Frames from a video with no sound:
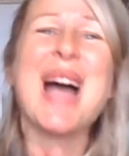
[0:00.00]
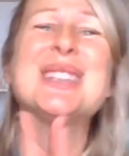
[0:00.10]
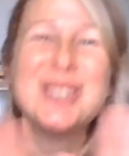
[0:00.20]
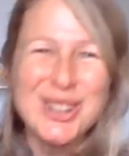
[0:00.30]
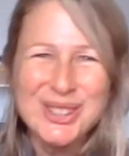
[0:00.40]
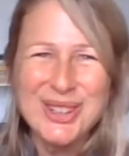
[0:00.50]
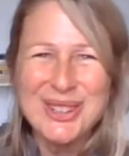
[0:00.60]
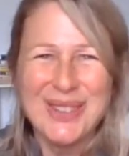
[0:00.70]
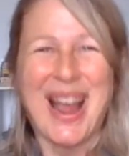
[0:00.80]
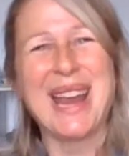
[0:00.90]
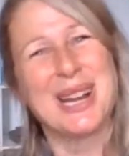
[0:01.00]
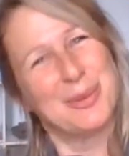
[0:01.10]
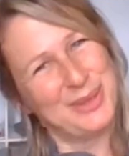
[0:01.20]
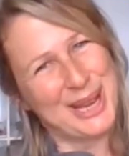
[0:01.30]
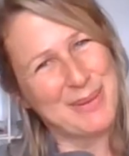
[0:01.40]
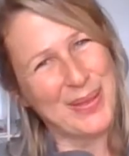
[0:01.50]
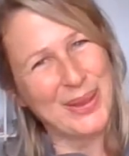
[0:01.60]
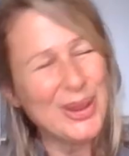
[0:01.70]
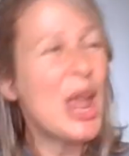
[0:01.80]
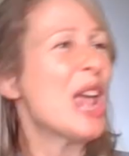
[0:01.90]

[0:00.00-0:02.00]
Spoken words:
I can complain about this.